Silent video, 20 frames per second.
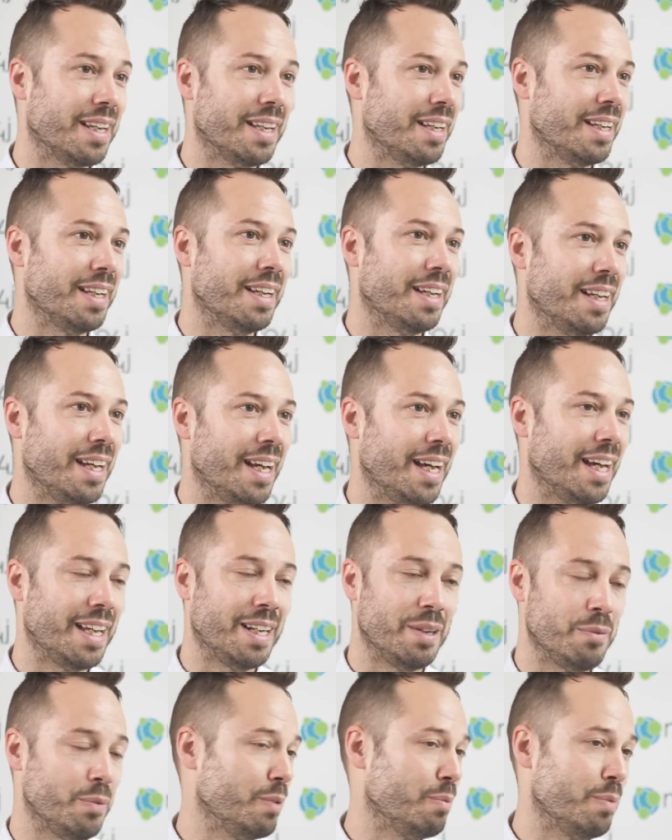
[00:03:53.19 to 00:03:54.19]

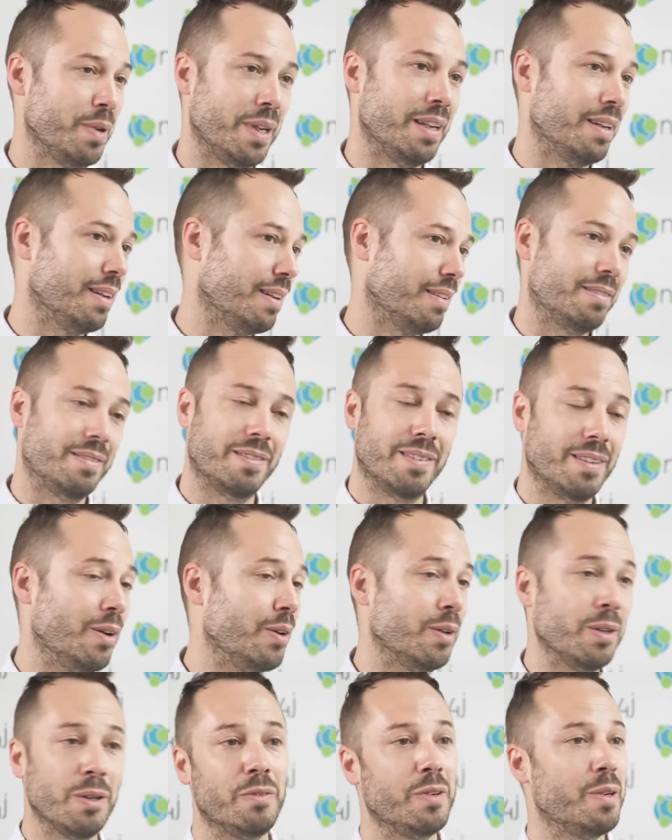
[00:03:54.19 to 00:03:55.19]
and we've been
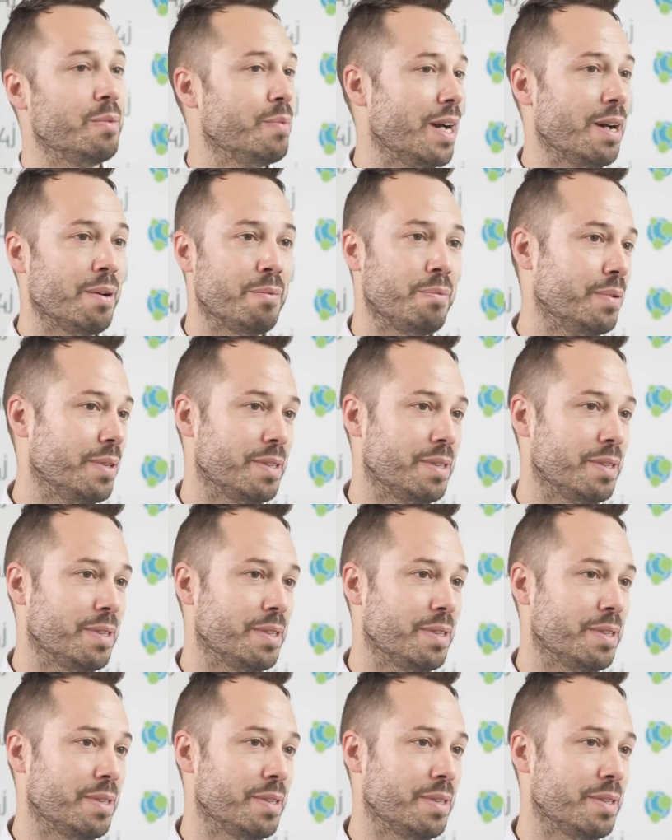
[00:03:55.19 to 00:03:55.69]
all over the map.